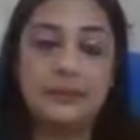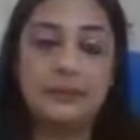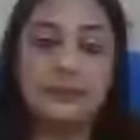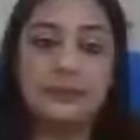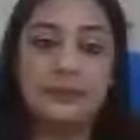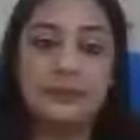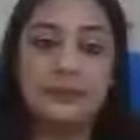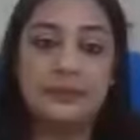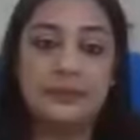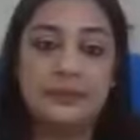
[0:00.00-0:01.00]

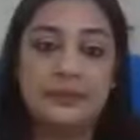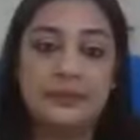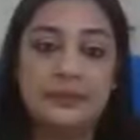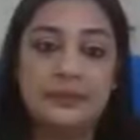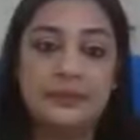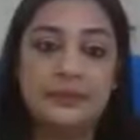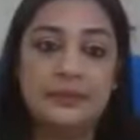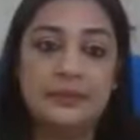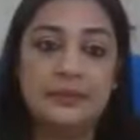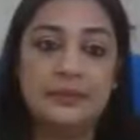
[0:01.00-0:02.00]

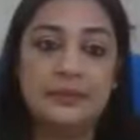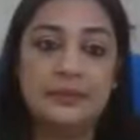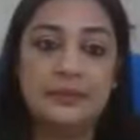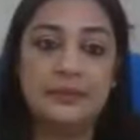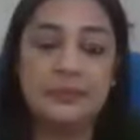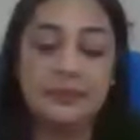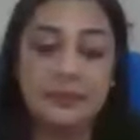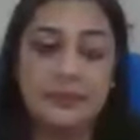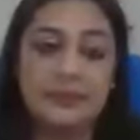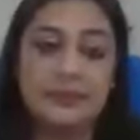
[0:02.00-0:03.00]

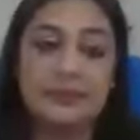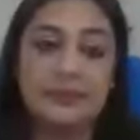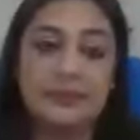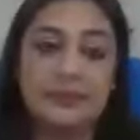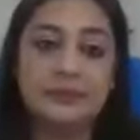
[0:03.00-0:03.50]
(silent)